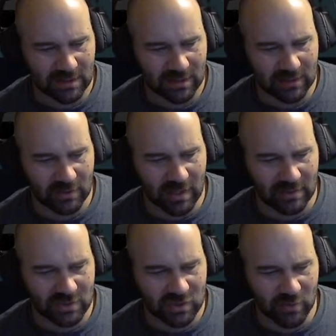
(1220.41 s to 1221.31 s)
You got
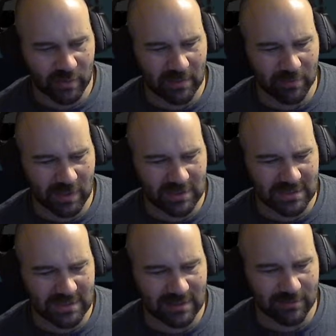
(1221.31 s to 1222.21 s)
2 B
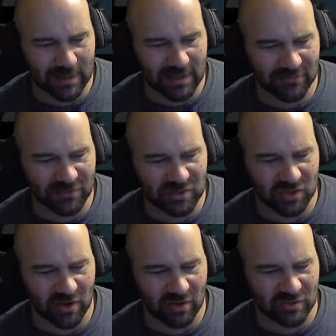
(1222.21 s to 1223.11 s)
pluses and a B for
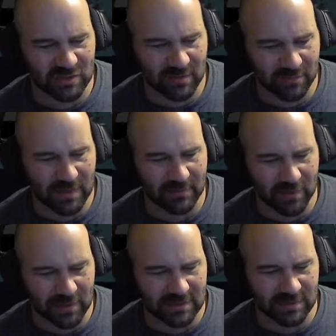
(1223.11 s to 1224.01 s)
starters and a B
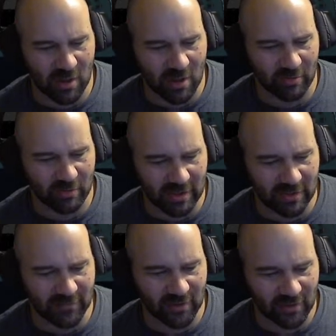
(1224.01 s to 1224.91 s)
plus long
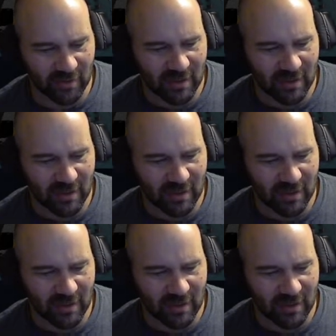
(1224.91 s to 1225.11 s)
reliever.